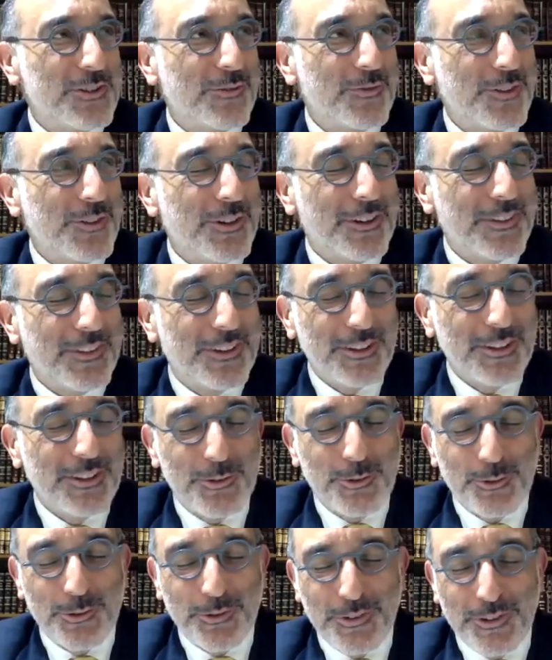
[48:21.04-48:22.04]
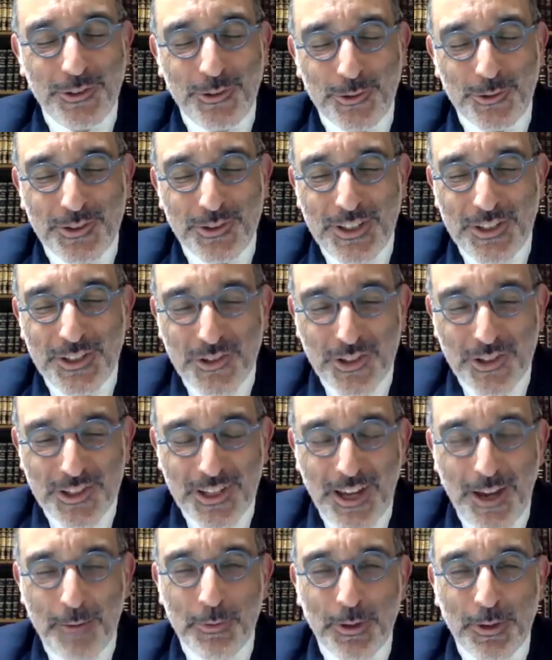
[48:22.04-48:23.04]
of your teachers
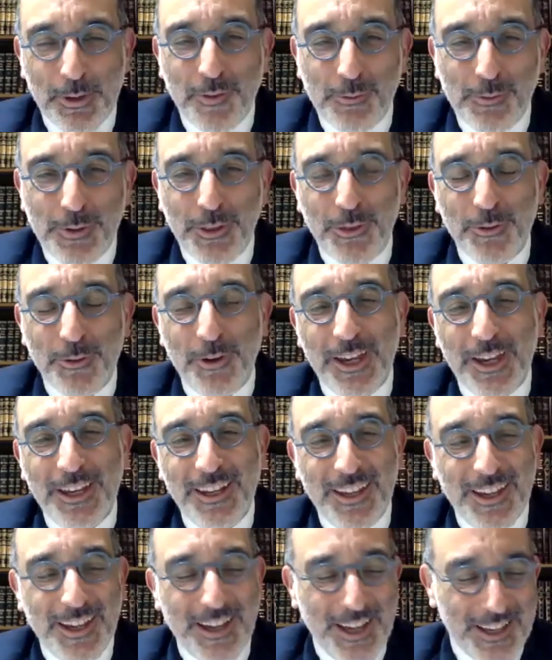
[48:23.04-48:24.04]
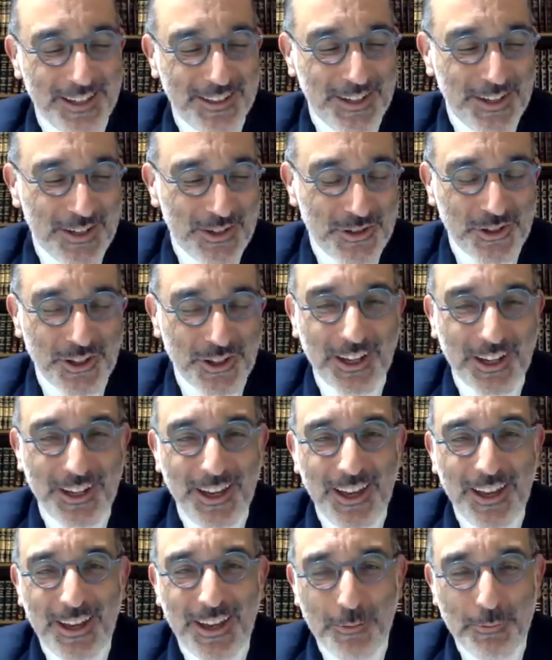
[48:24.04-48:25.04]
coming from Lithuania and teaching
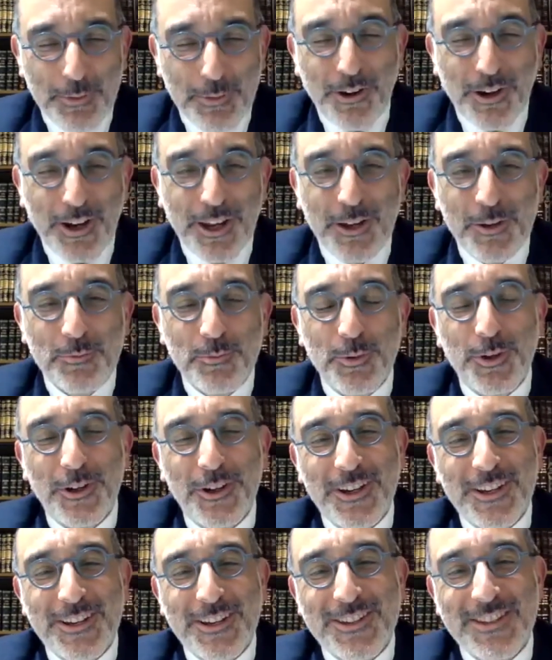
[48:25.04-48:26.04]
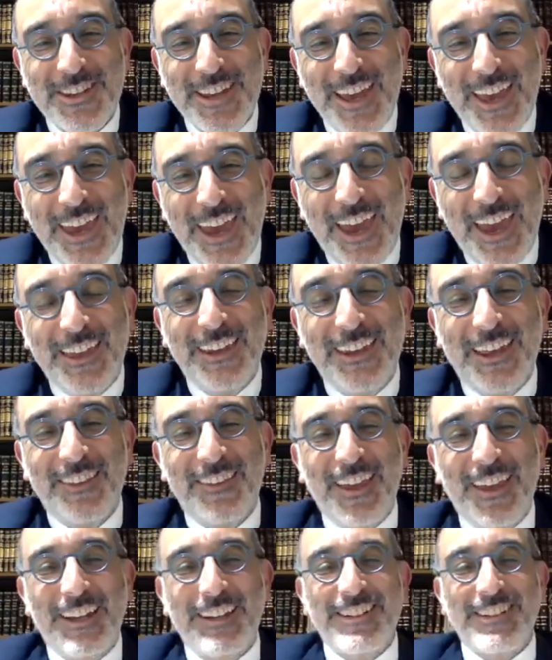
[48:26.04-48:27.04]
American boys, and
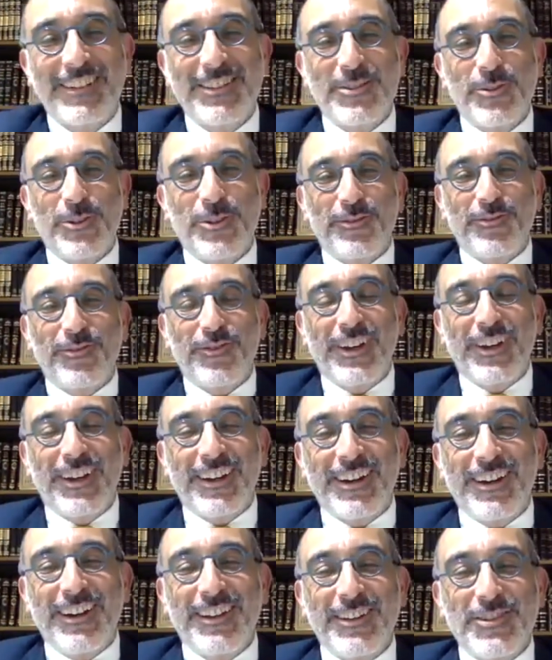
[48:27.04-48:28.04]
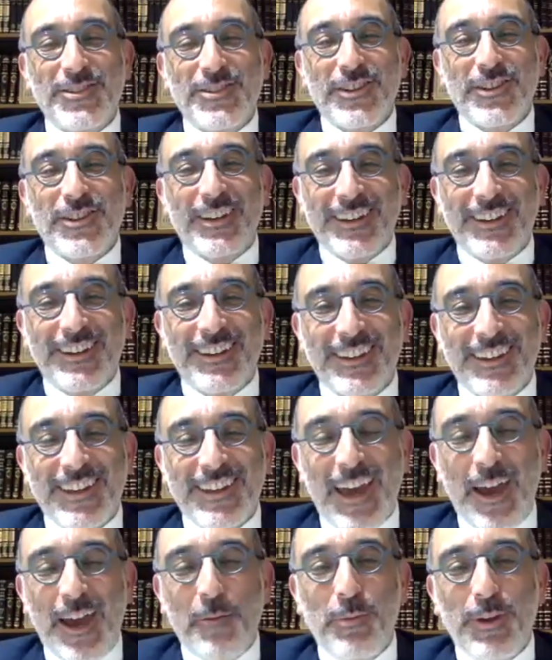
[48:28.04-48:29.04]
that sort of culture
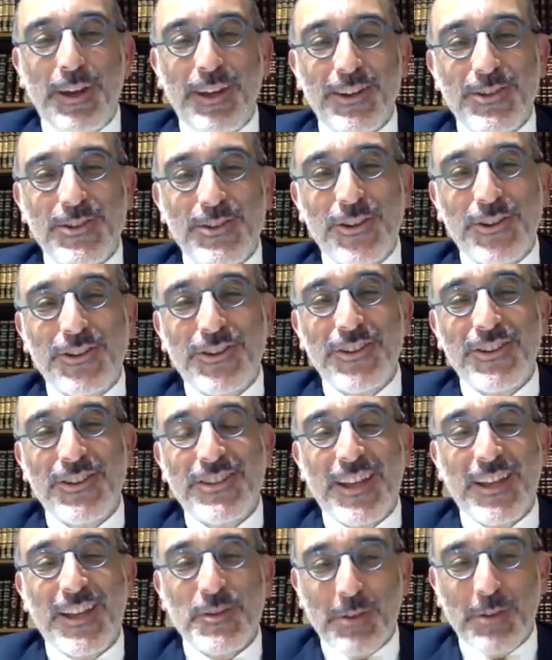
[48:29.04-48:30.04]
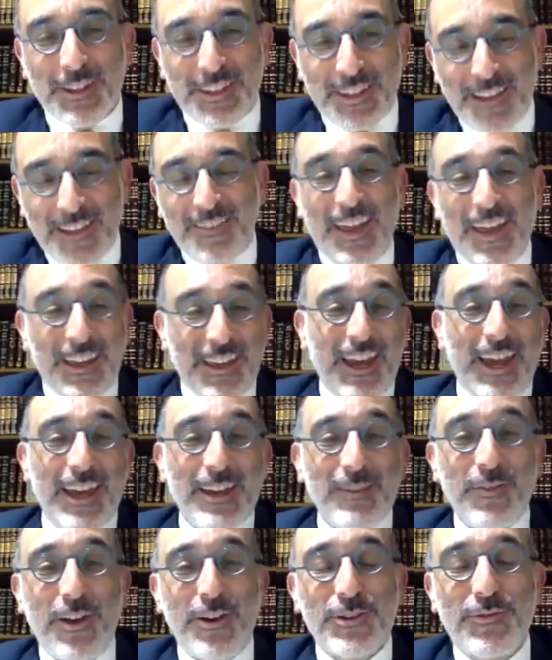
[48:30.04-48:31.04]
gap in a certain sense, but yet they
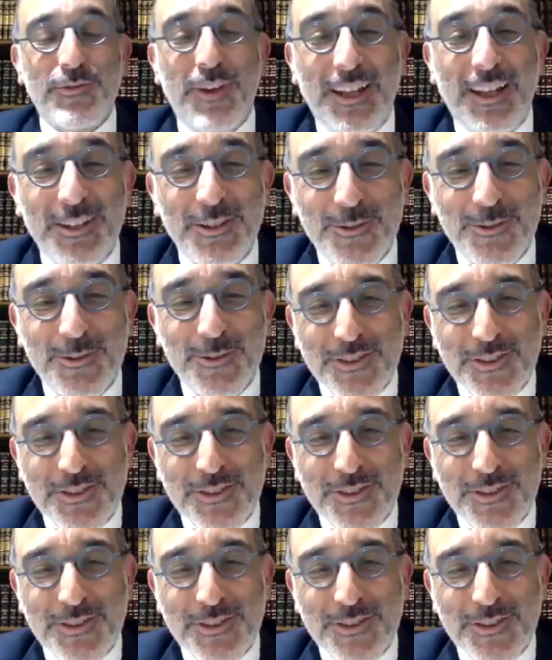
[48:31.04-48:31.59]
gave those values.